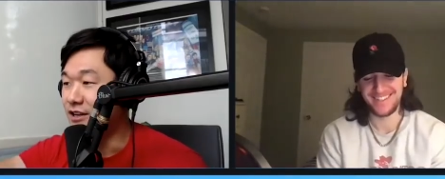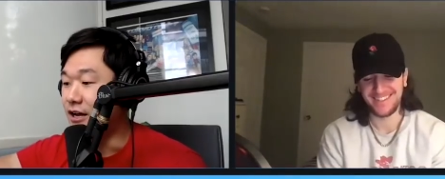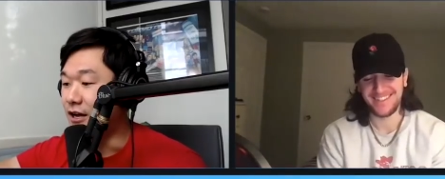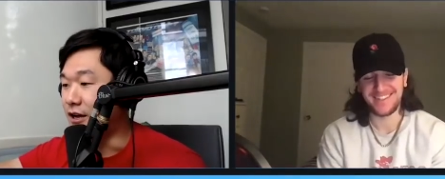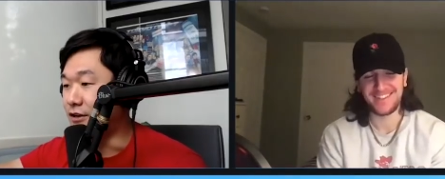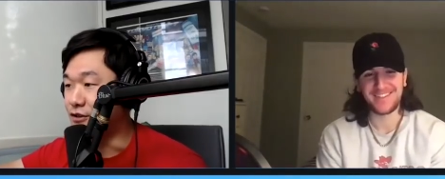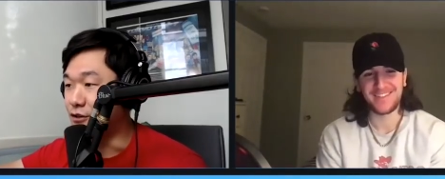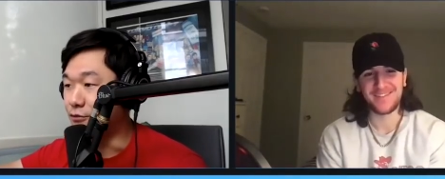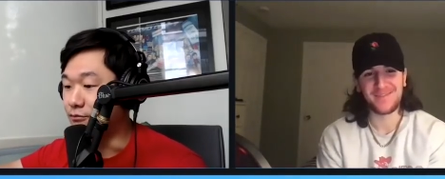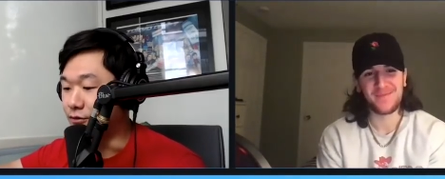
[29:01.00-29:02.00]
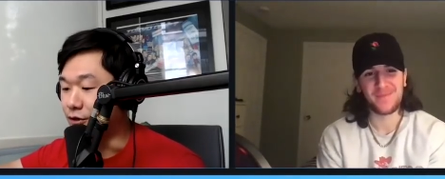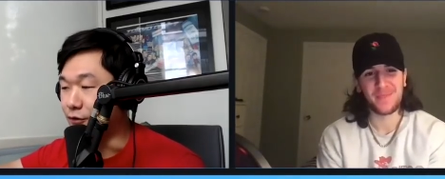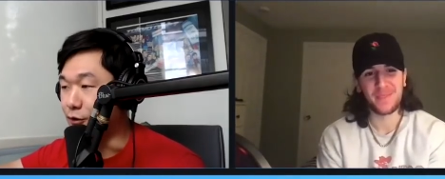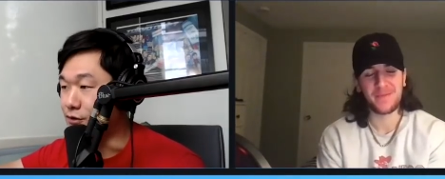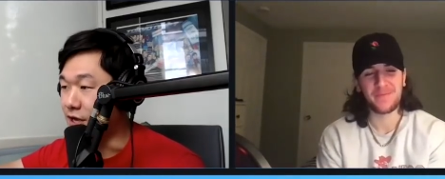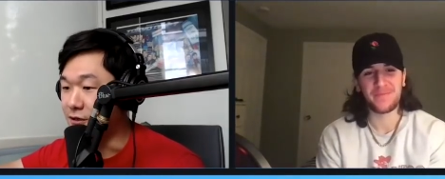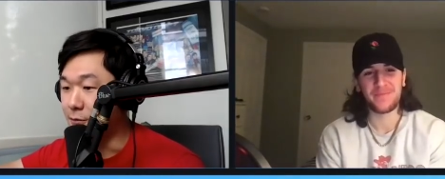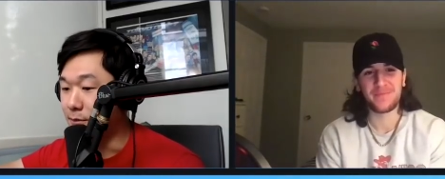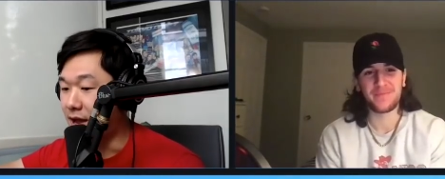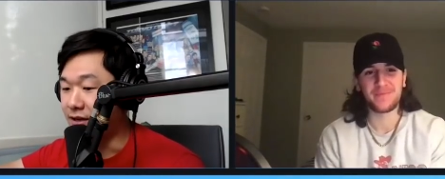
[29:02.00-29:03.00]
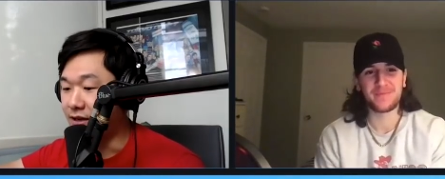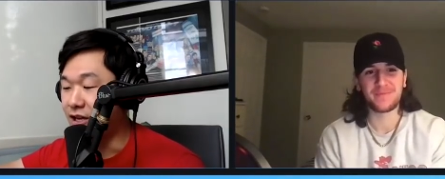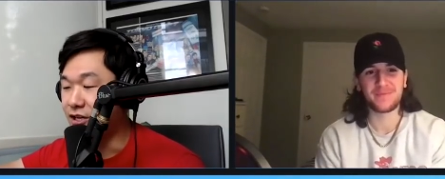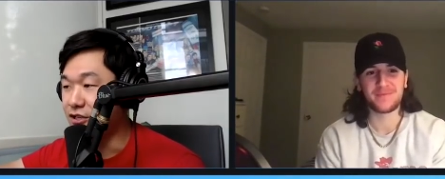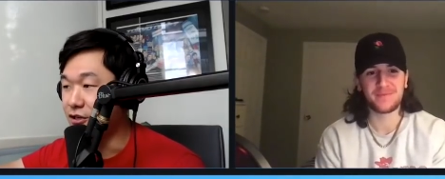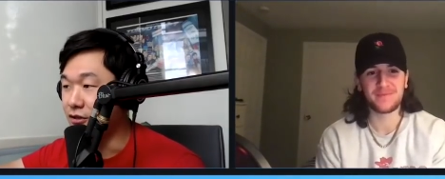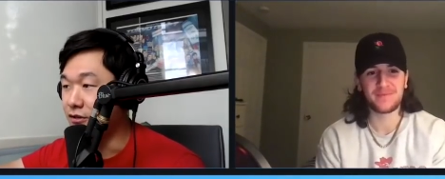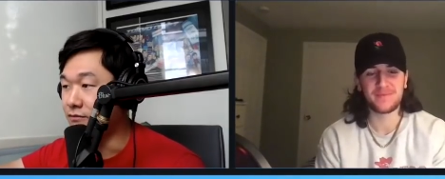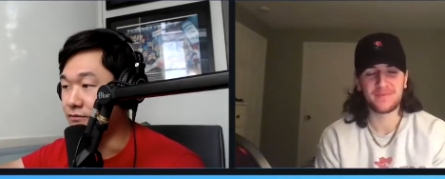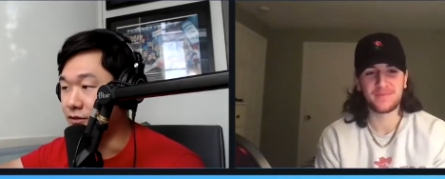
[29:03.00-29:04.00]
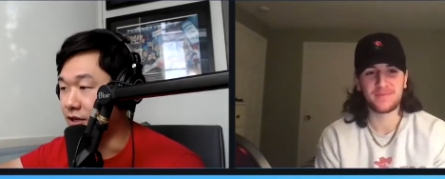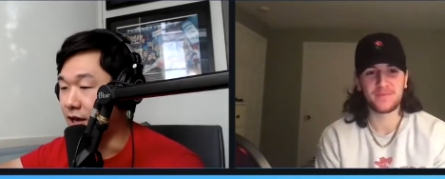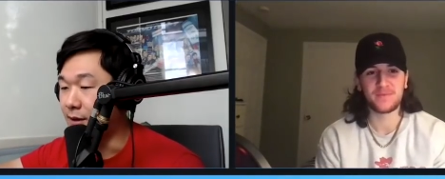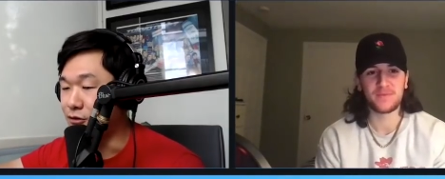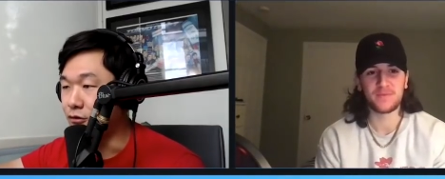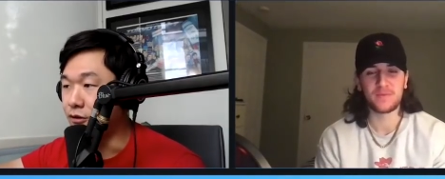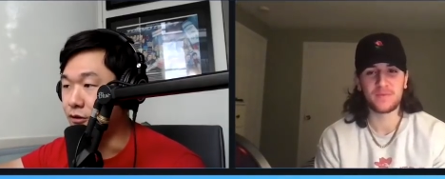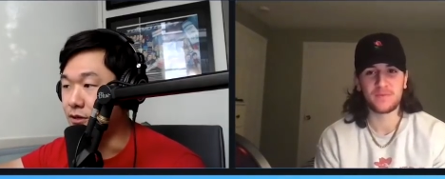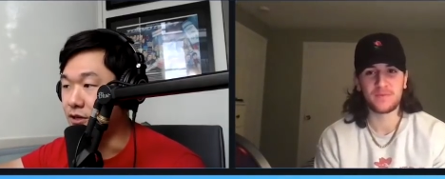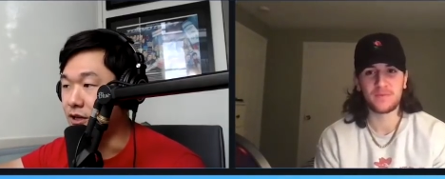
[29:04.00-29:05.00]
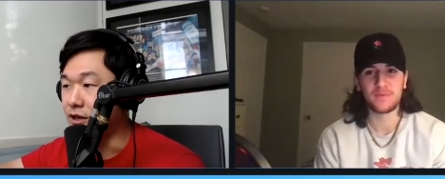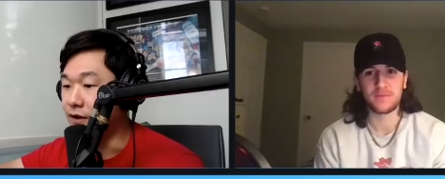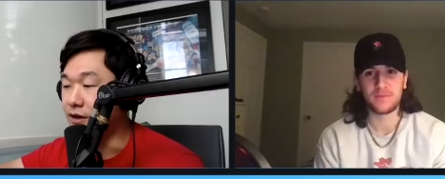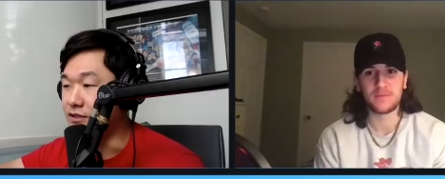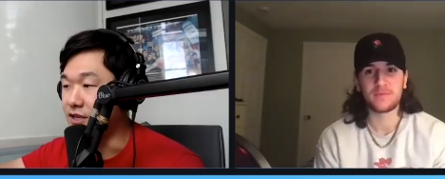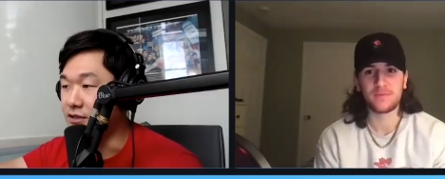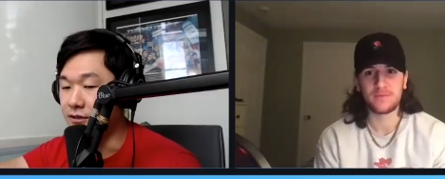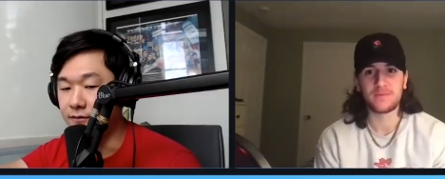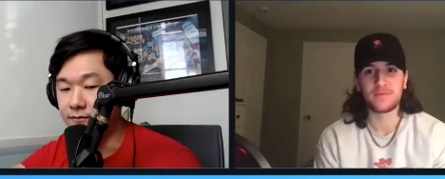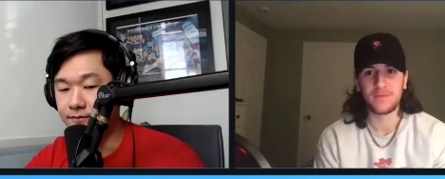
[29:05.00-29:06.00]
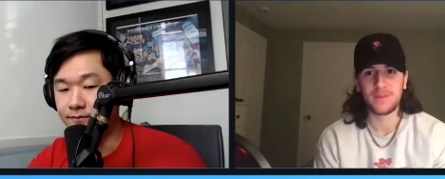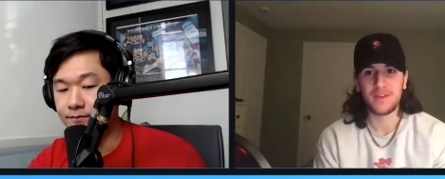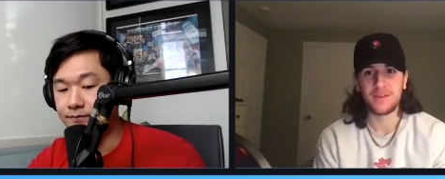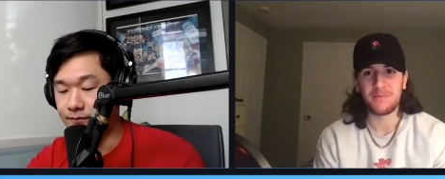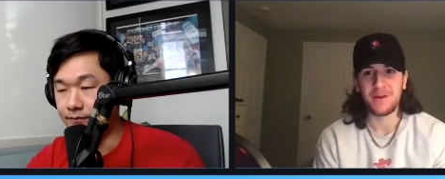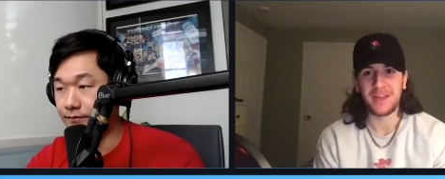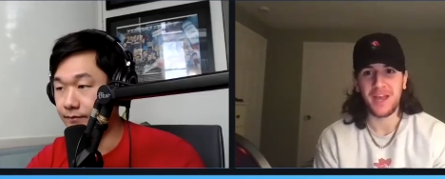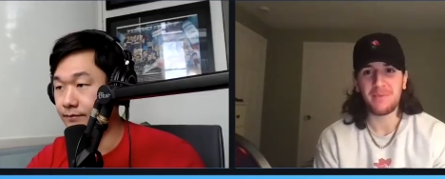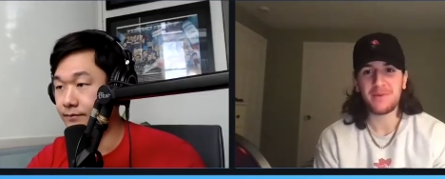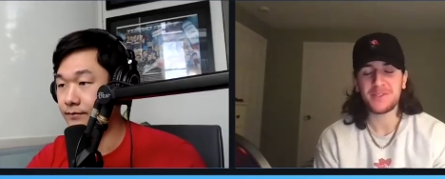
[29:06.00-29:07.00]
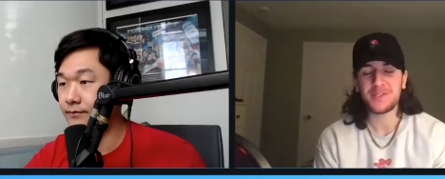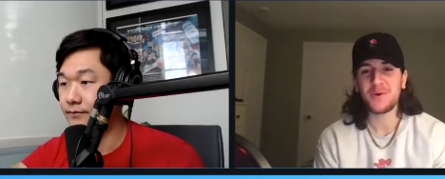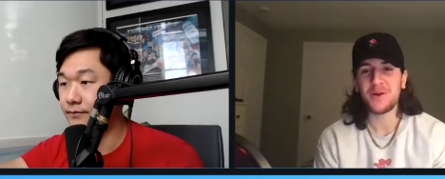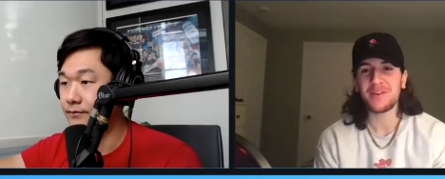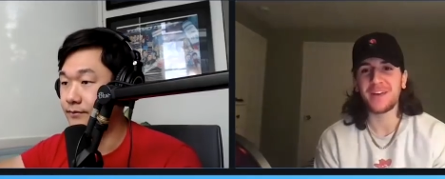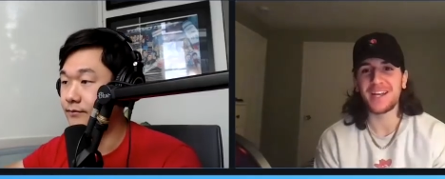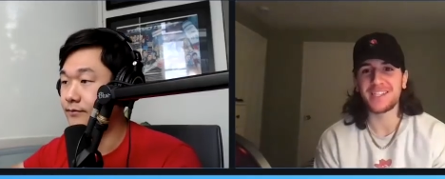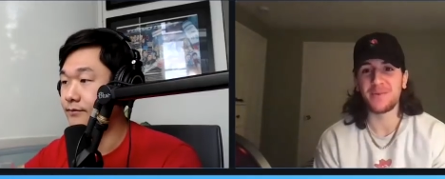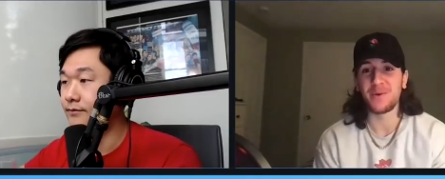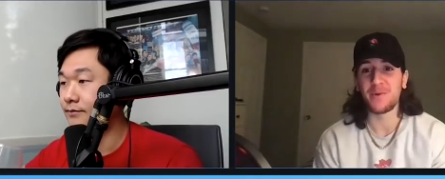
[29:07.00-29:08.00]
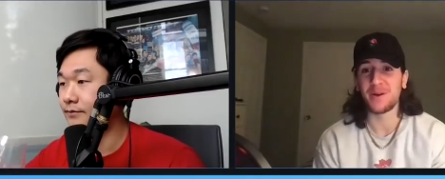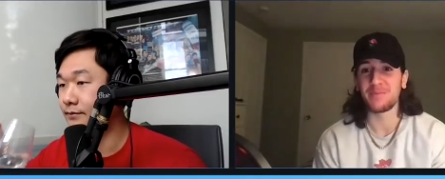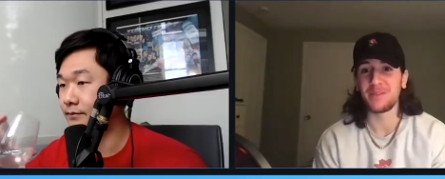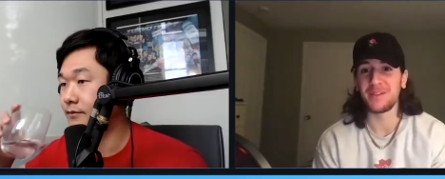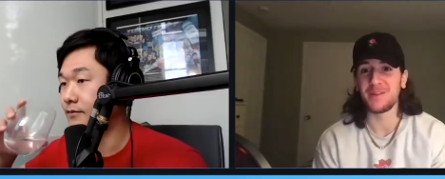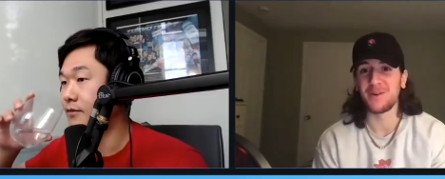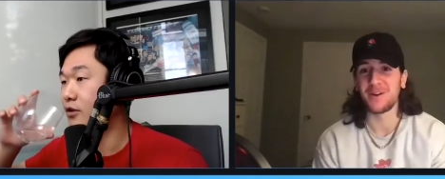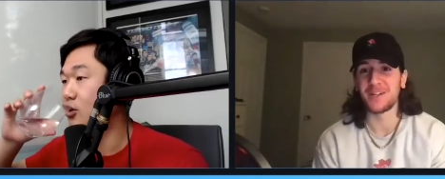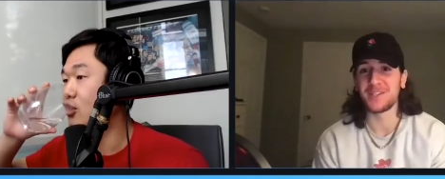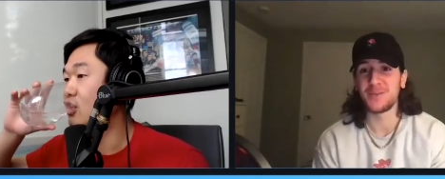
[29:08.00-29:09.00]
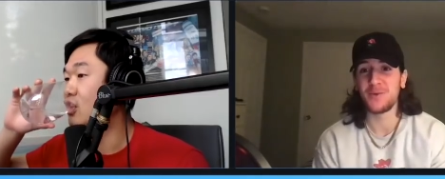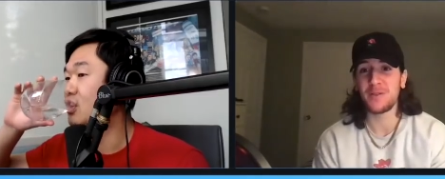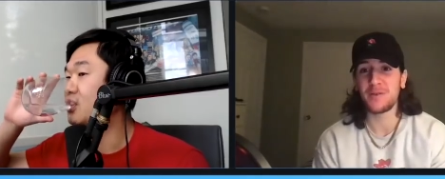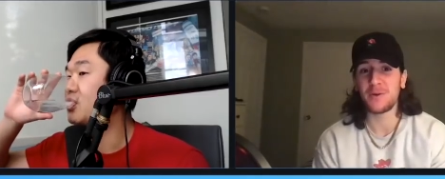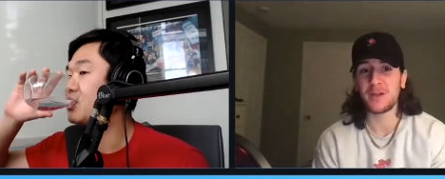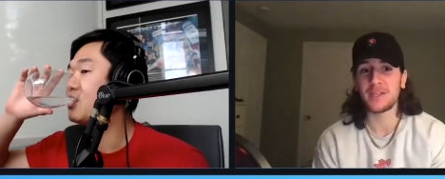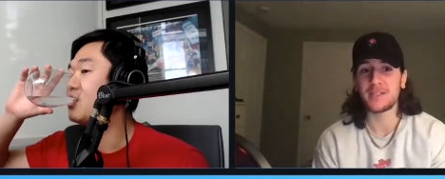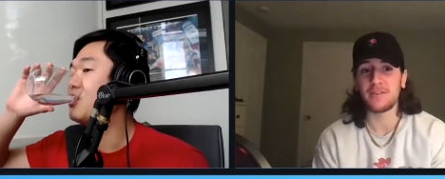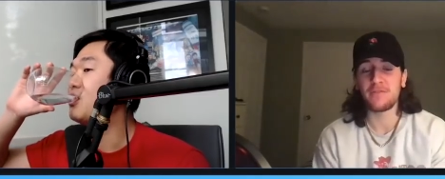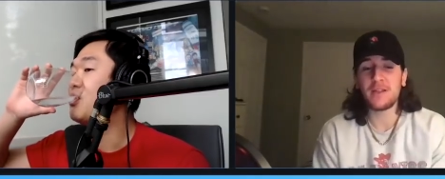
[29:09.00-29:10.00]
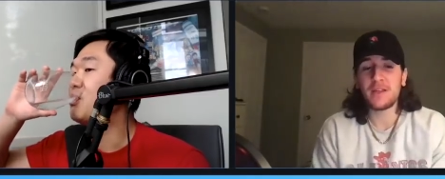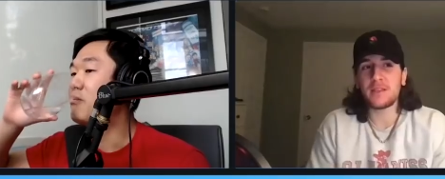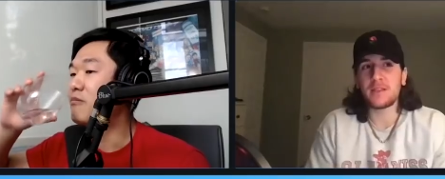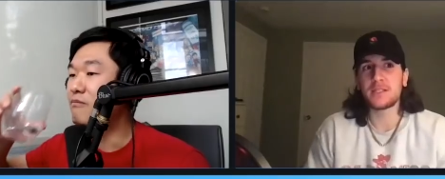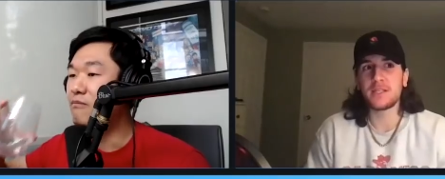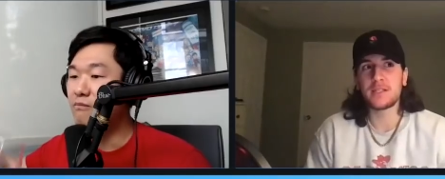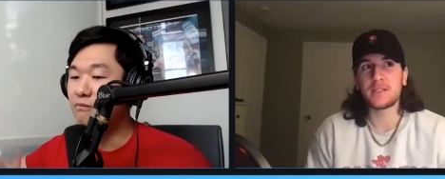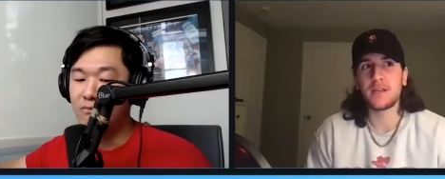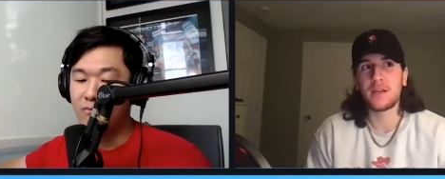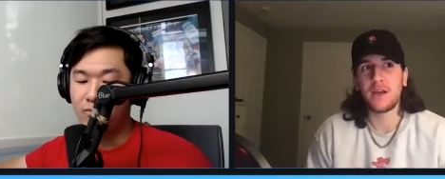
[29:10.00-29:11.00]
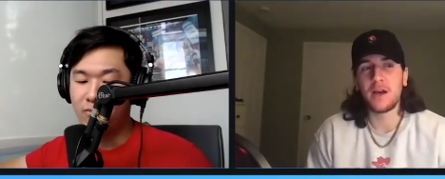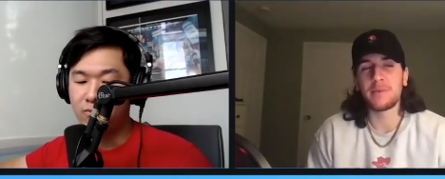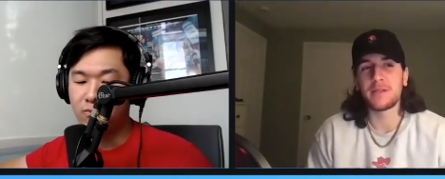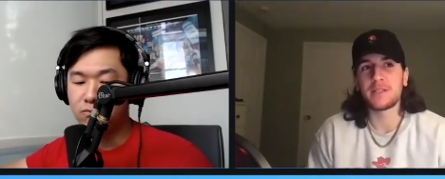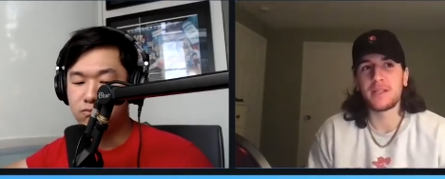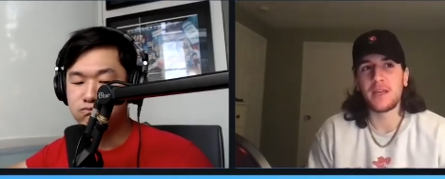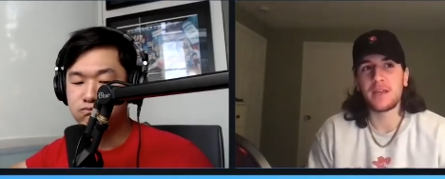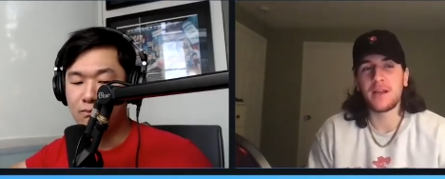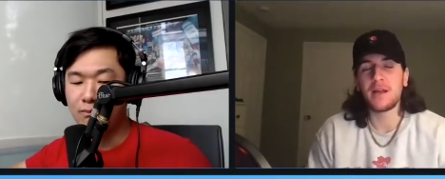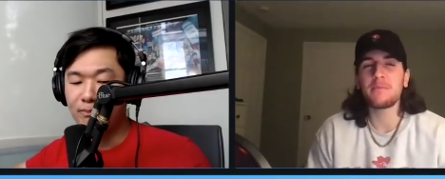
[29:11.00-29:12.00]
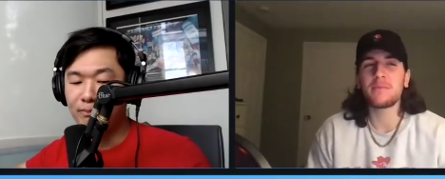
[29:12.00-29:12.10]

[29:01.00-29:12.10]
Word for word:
Speaker 1: Uh, so you know if those guys come back, AJ Dillon can absolutely be a fantasy asset.
Speaker 2: Mike, how about two other guys that we were completely wrong on? Two other rookies, and I feel like this is a mistake, not